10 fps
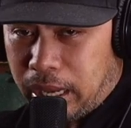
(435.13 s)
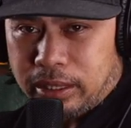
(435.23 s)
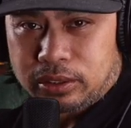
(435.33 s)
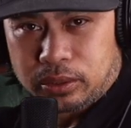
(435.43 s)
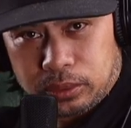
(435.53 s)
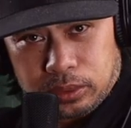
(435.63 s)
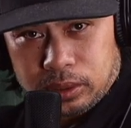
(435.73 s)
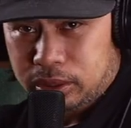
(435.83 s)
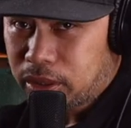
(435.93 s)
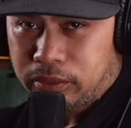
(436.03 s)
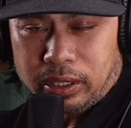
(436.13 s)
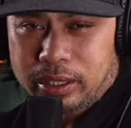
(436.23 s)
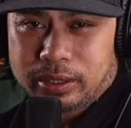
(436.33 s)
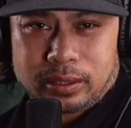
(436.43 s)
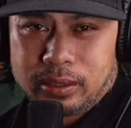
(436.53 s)
at school and stuff
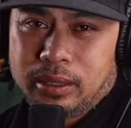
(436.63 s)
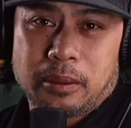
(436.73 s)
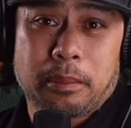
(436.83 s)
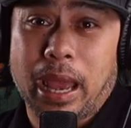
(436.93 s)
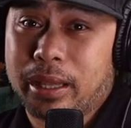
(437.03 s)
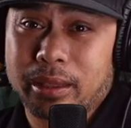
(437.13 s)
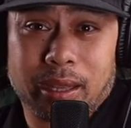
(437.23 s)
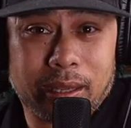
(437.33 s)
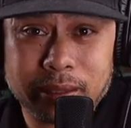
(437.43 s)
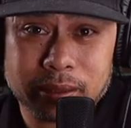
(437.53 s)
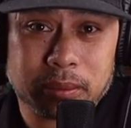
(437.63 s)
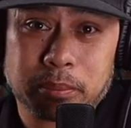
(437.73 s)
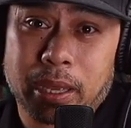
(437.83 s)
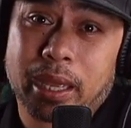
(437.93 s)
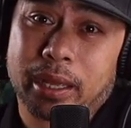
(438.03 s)
like back then,
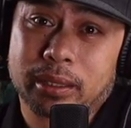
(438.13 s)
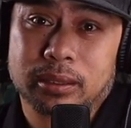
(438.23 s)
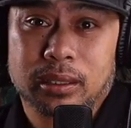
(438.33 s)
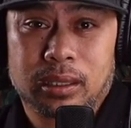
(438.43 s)
man.